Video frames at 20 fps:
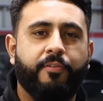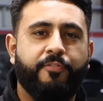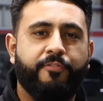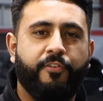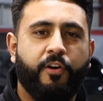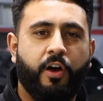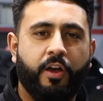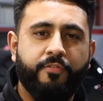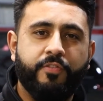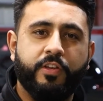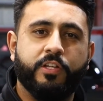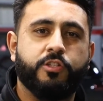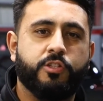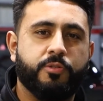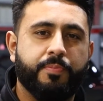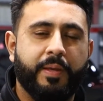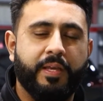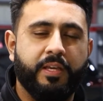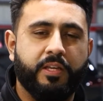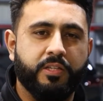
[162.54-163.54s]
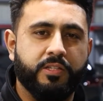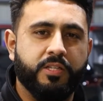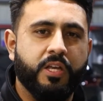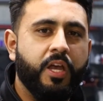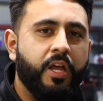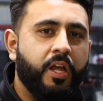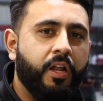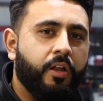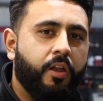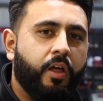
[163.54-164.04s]
5-inch speakers
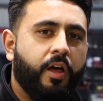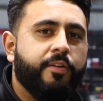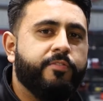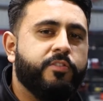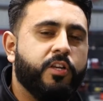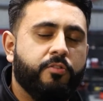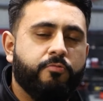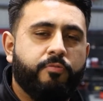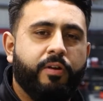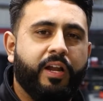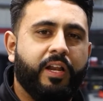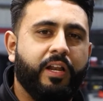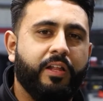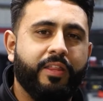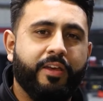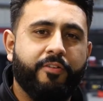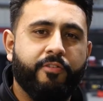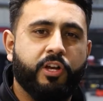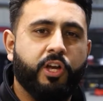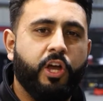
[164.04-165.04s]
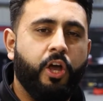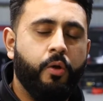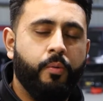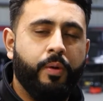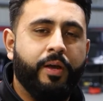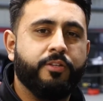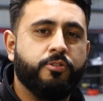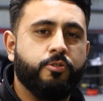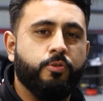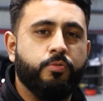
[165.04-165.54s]
live directly, and they're a
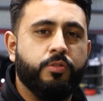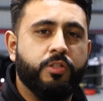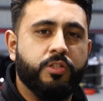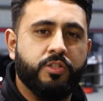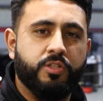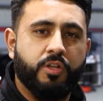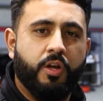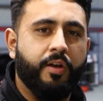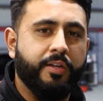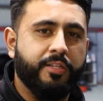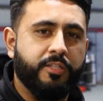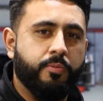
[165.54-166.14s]
coaxial design.